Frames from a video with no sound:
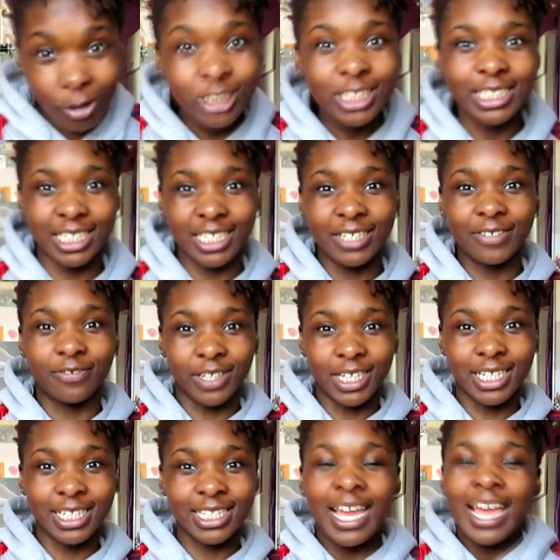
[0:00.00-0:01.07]

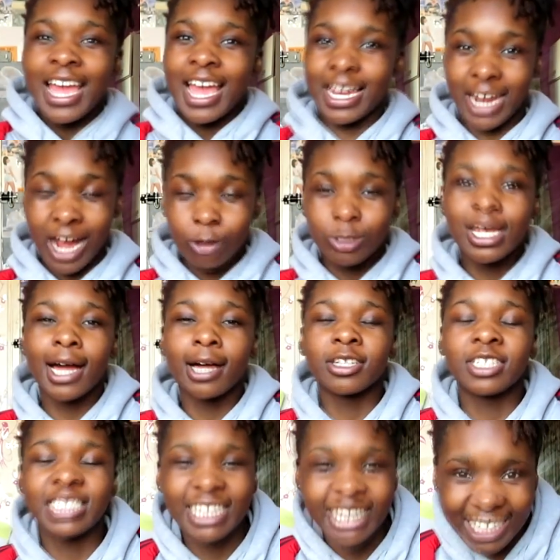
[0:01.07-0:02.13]
CVs and I'll tell
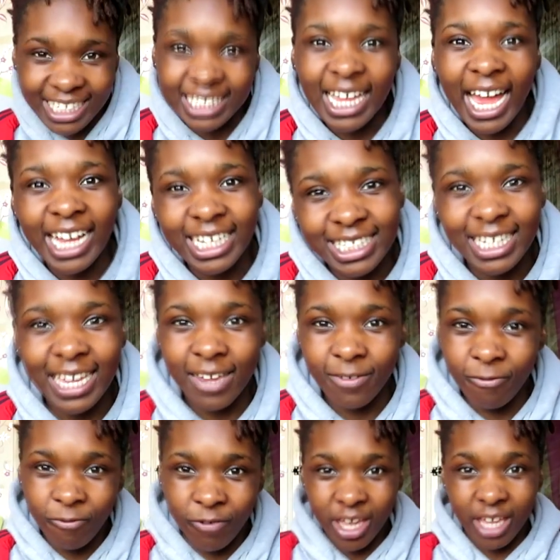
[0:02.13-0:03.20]
you the exact same
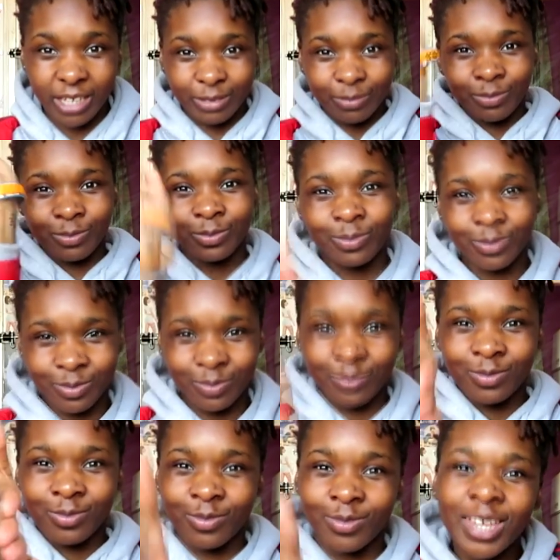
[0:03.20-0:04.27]
thing.
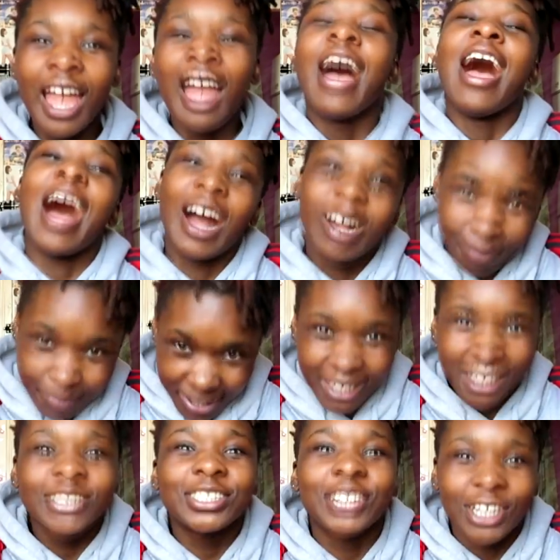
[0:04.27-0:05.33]
I'll be
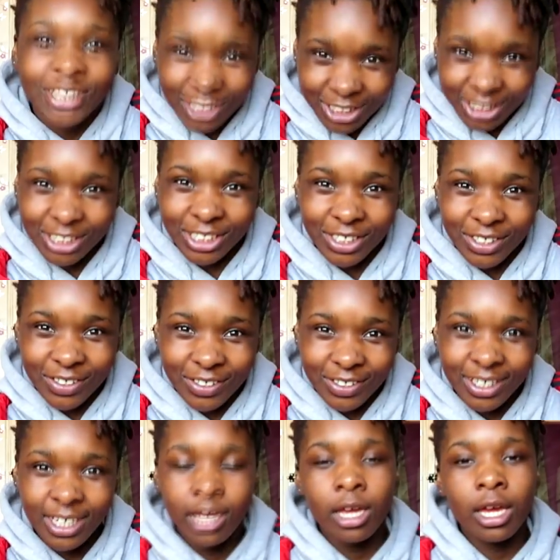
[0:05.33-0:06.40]
in touch
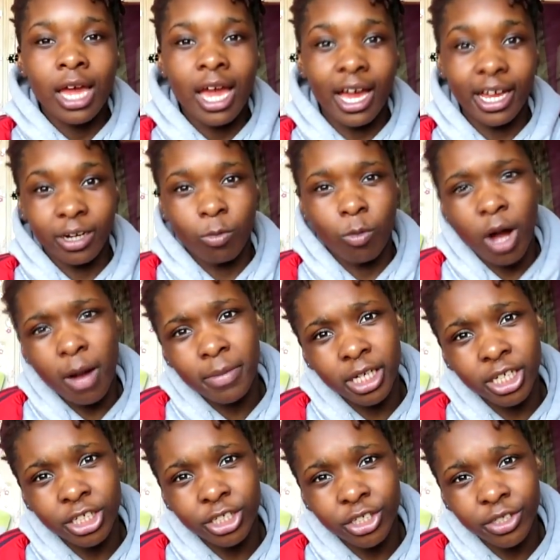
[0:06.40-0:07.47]
soon. And then what am I
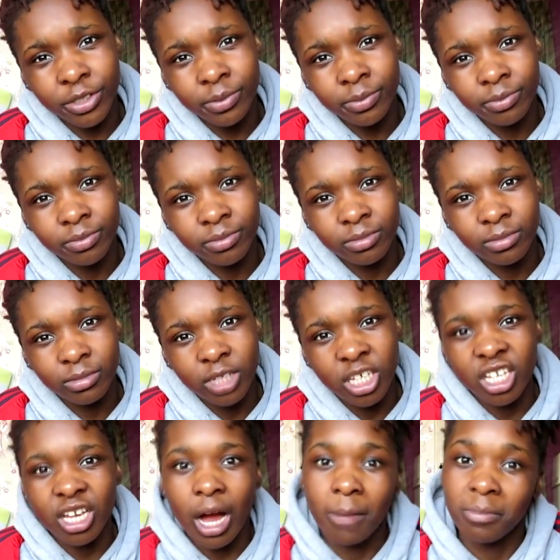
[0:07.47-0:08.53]
gonna do?
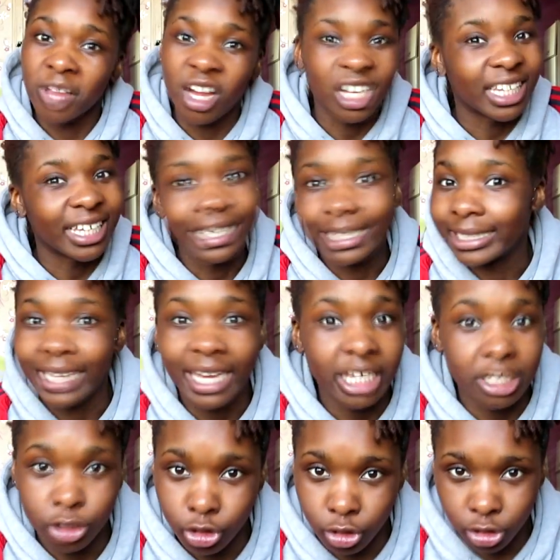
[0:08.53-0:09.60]
I'm not gonna get
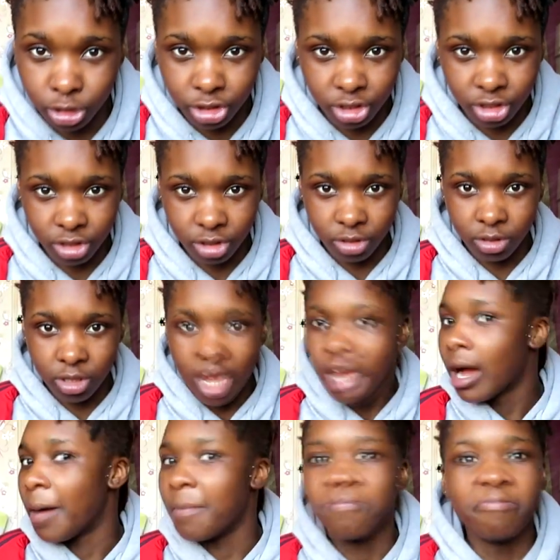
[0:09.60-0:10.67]
in touch soon.
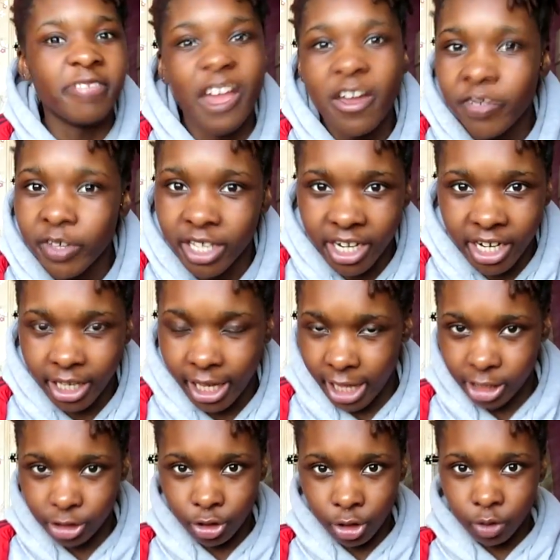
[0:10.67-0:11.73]
I'm never gonna get
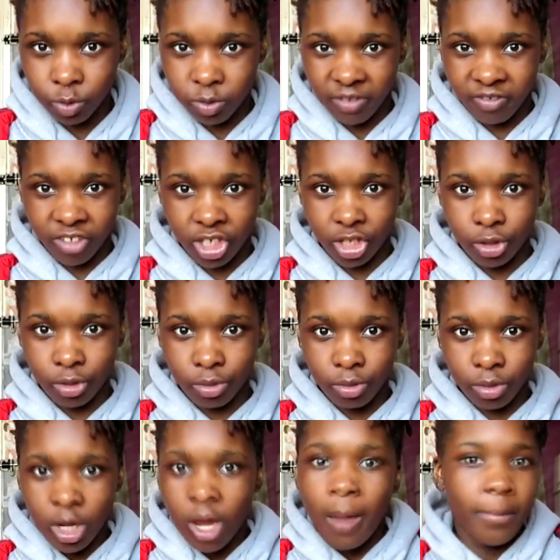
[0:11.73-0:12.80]
in touch with you
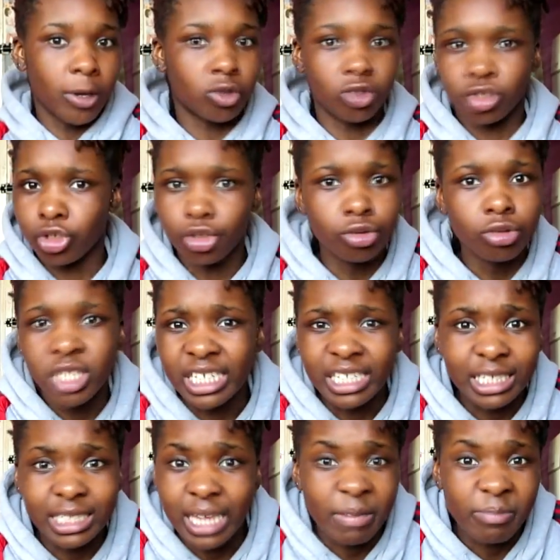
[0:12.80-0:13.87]
because you did the
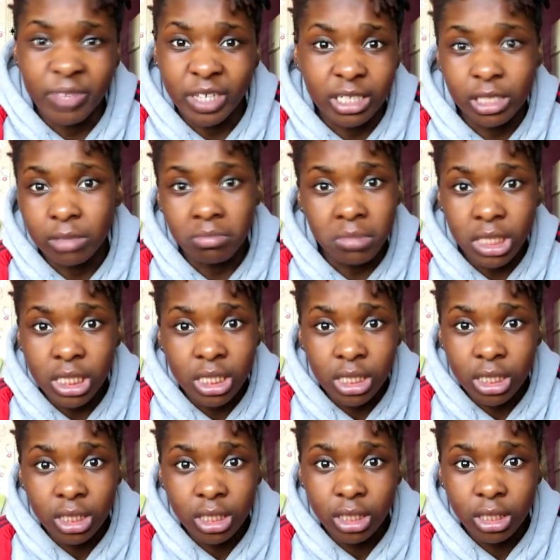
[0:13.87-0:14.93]
same thing to
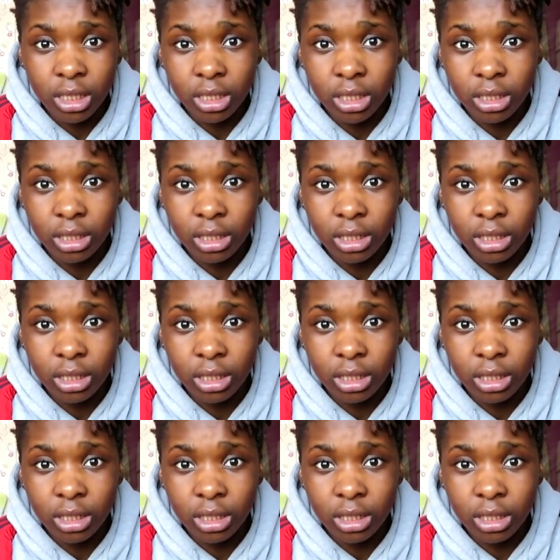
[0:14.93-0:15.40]
me.